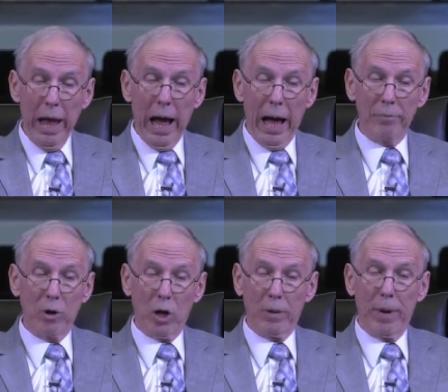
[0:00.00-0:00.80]
I'm
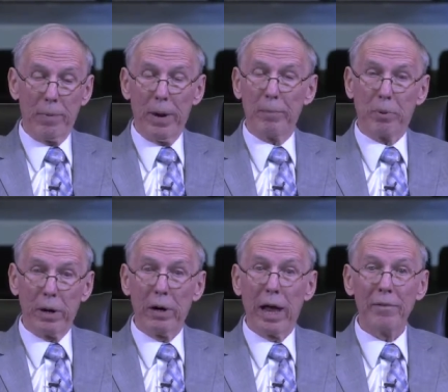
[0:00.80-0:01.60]
talking about my
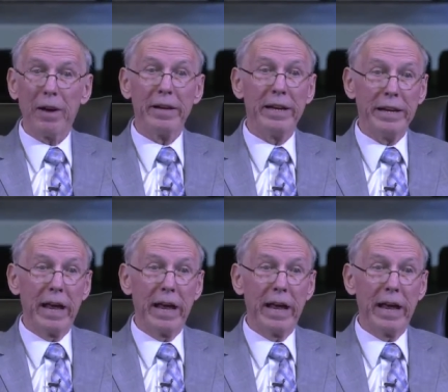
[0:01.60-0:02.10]
prayer life. I need to